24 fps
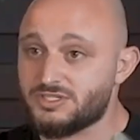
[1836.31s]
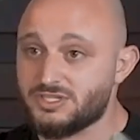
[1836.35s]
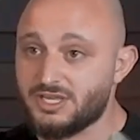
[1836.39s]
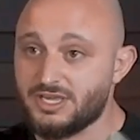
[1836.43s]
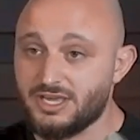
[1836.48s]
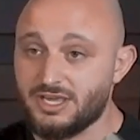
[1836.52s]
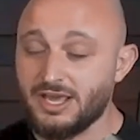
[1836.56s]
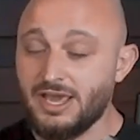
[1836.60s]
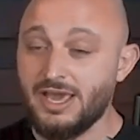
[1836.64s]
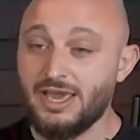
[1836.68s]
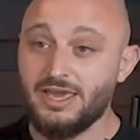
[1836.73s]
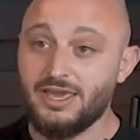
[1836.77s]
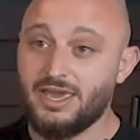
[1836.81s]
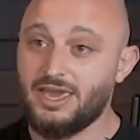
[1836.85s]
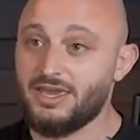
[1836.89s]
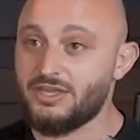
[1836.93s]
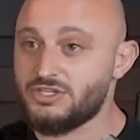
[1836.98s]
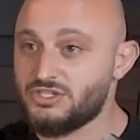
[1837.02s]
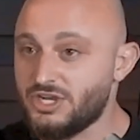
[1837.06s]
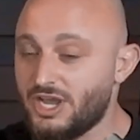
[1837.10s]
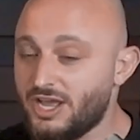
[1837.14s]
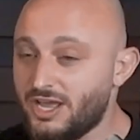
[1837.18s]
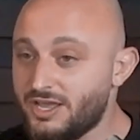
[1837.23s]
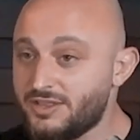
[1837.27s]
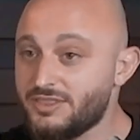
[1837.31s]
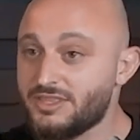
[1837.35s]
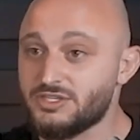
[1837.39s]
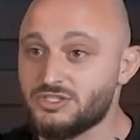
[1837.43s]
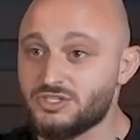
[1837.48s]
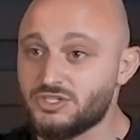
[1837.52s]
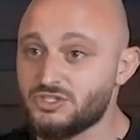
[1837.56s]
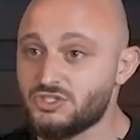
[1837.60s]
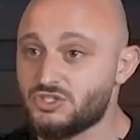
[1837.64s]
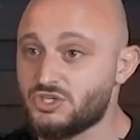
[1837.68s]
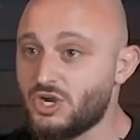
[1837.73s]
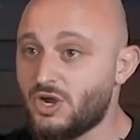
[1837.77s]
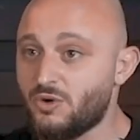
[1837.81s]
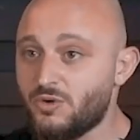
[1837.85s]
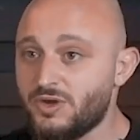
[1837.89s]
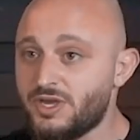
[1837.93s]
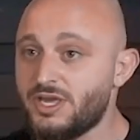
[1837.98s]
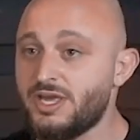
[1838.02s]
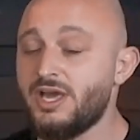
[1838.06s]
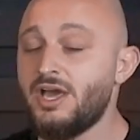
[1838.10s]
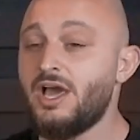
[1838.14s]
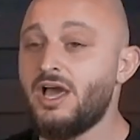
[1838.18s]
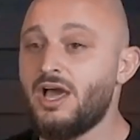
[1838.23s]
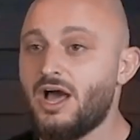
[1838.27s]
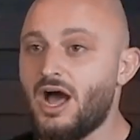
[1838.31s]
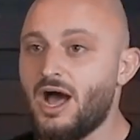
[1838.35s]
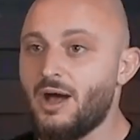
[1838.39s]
it's like, hey, John, this is Joey.